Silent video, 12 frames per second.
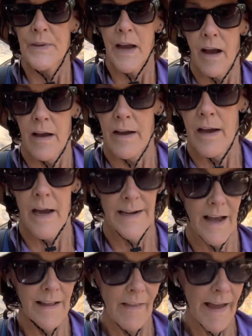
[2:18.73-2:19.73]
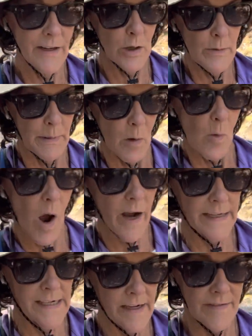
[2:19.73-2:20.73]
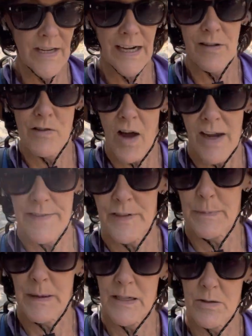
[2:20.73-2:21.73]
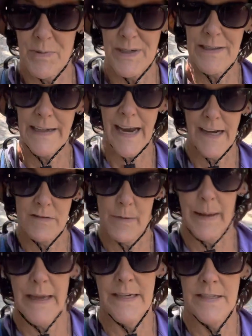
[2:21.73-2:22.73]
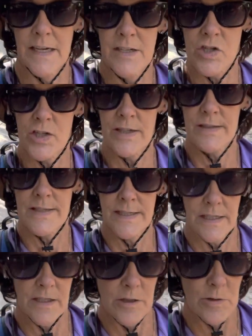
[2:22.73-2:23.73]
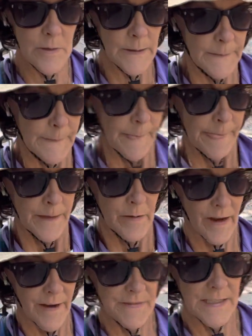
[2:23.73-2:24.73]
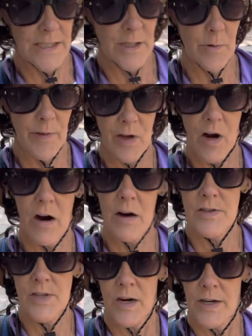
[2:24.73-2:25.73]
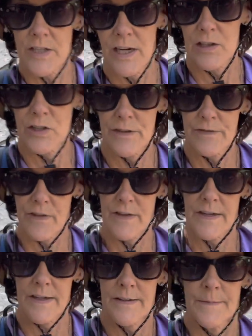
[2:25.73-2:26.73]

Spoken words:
and I like urban walking. I've done a lot of it, but you really have to pay attention. So you have to hear where the cars are. You got to look for the